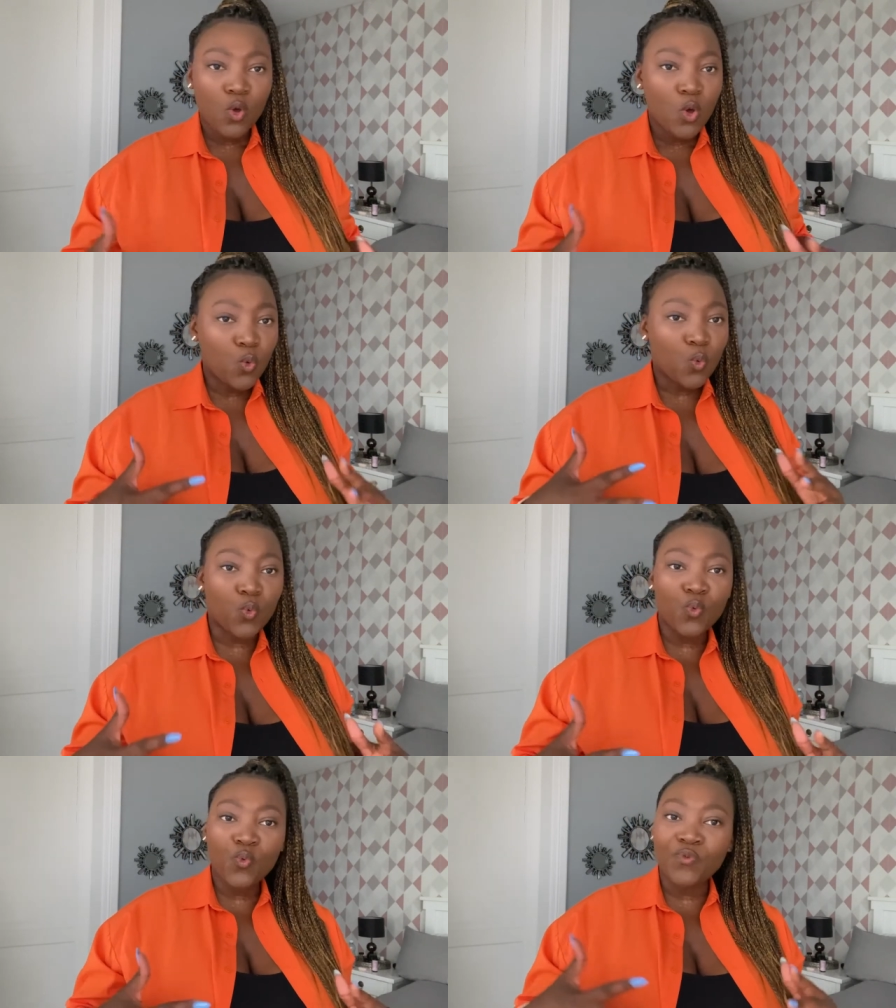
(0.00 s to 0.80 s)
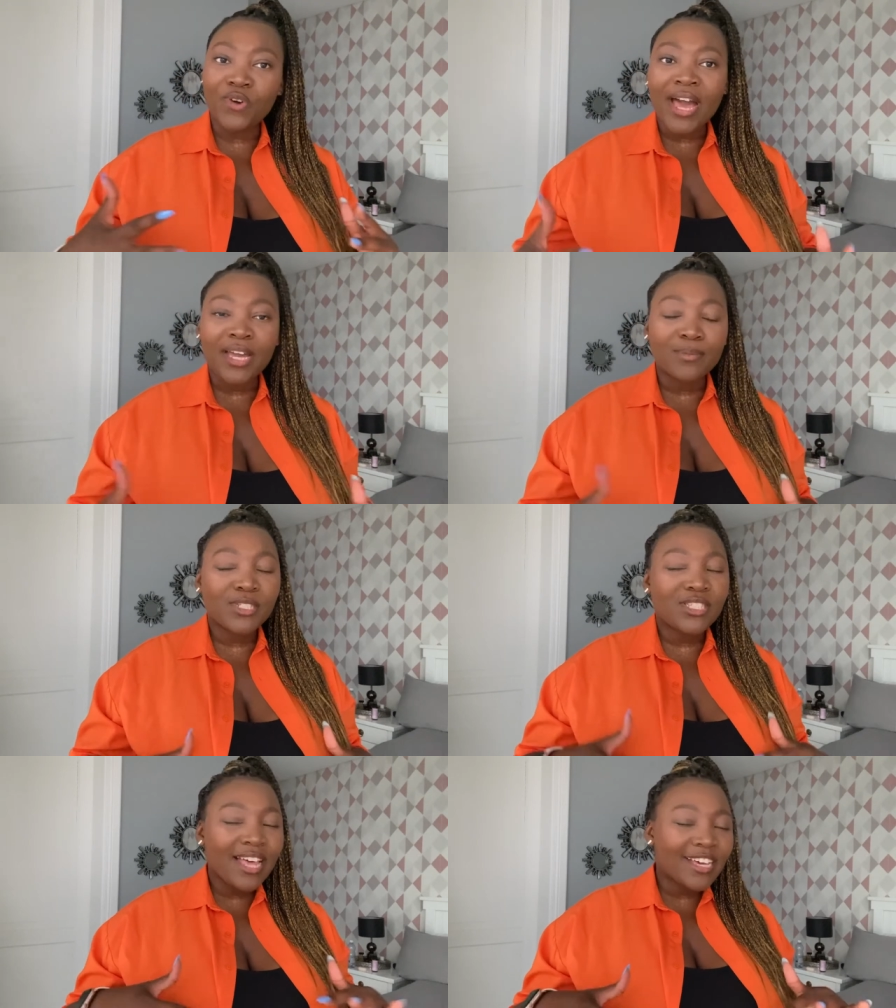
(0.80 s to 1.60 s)
groove
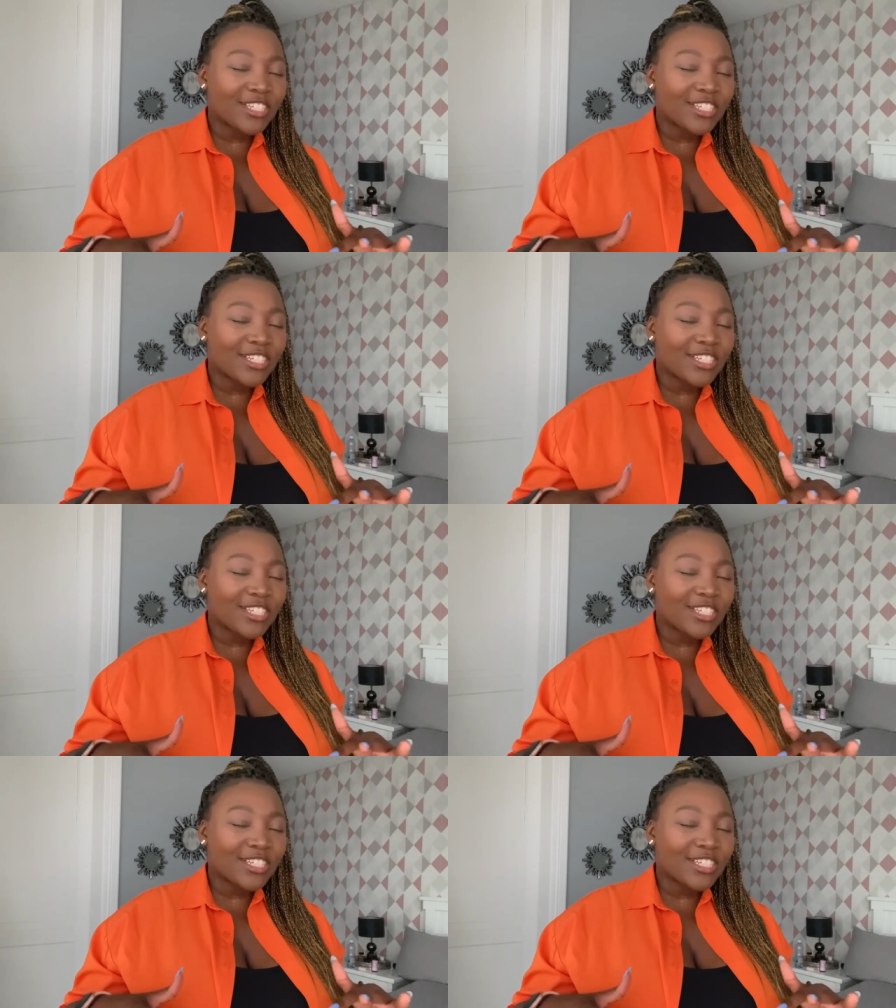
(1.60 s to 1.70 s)
just like a